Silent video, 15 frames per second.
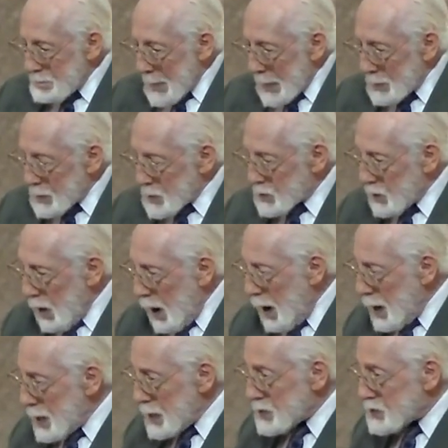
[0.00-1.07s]
And as
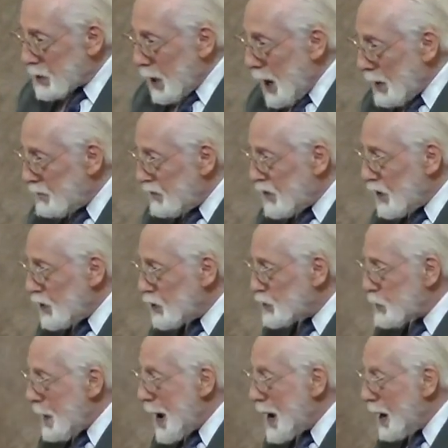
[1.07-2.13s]
long as God
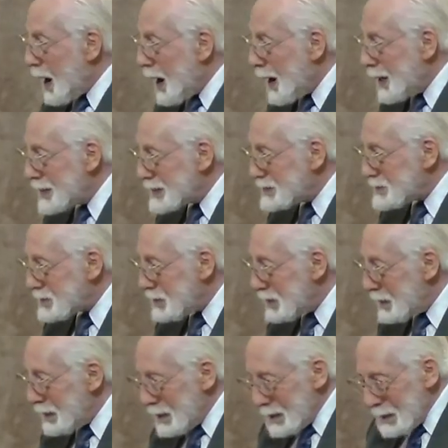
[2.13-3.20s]
fills my heart
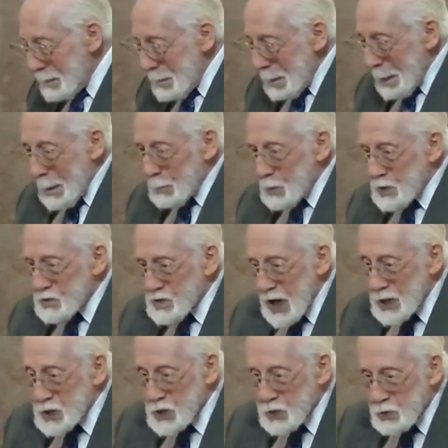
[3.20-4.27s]
with
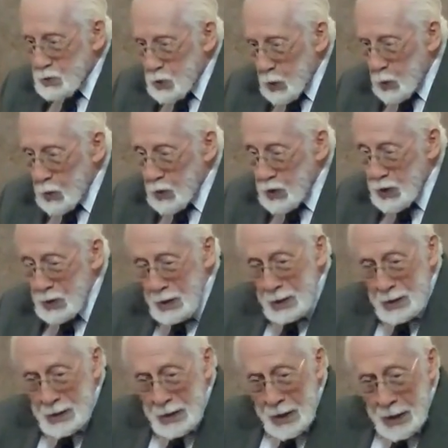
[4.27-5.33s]
such truth
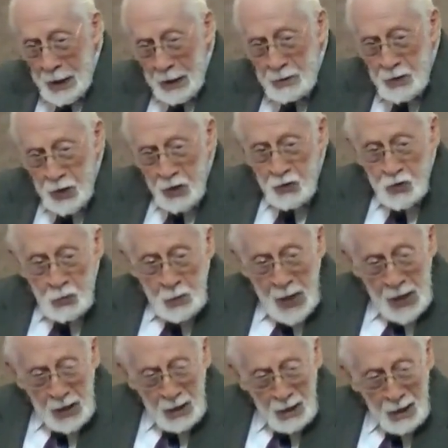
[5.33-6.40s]
and gives
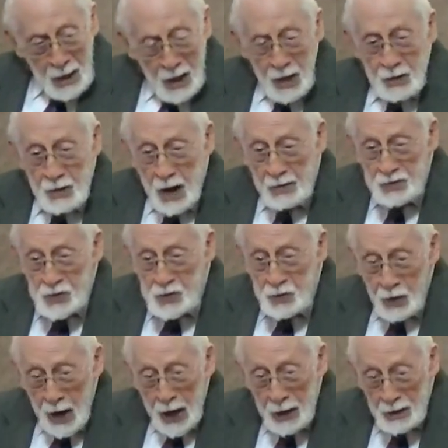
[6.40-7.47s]
me enough
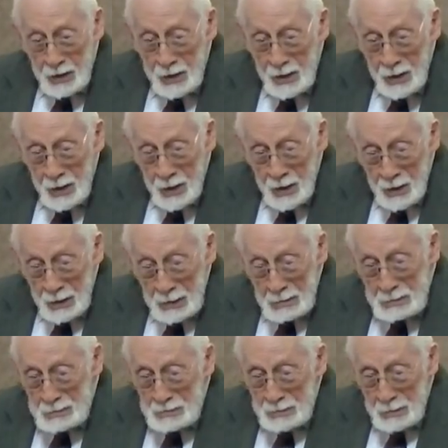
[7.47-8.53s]
strength
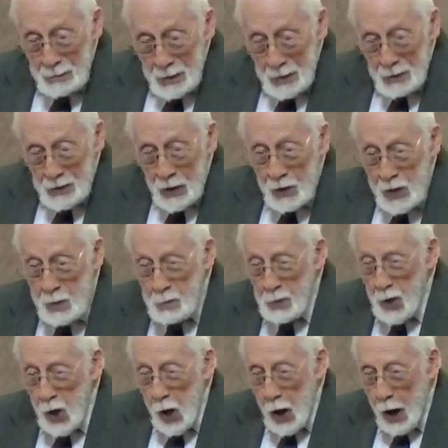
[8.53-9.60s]
to limp
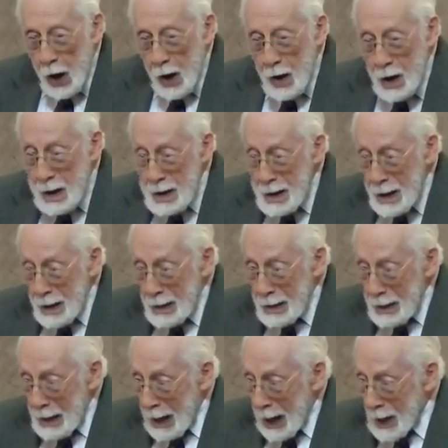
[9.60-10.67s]
along,
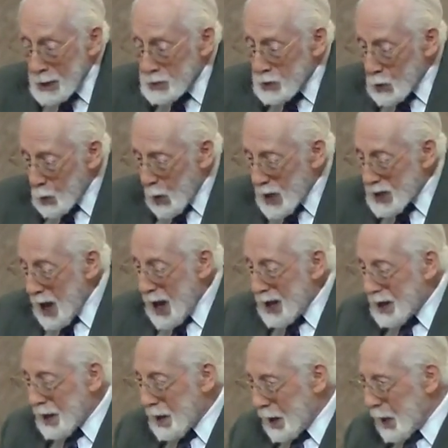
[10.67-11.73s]
I'll do what I
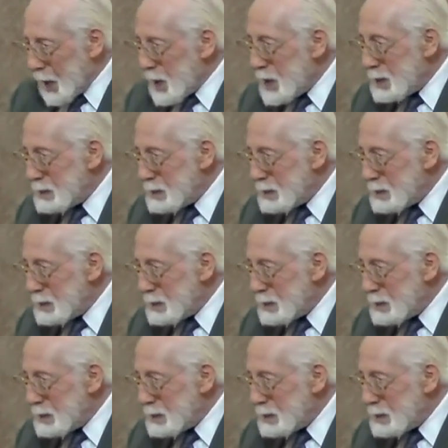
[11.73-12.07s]
can